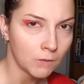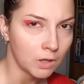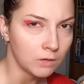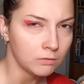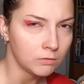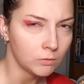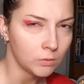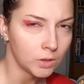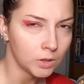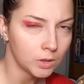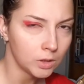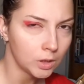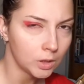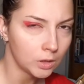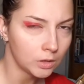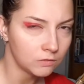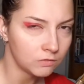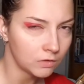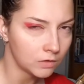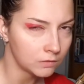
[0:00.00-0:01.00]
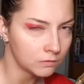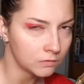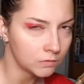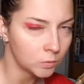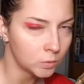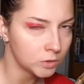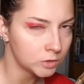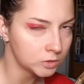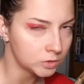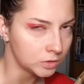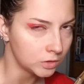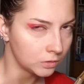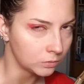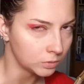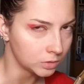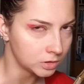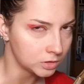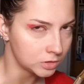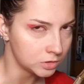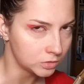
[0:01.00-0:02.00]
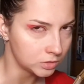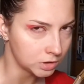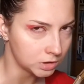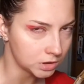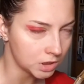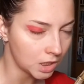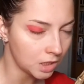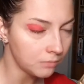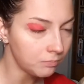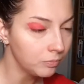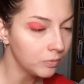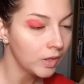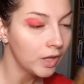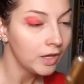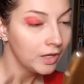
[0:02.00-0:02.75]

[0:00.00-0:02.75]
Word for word: I have no idea, I don't want to know what you're doing there.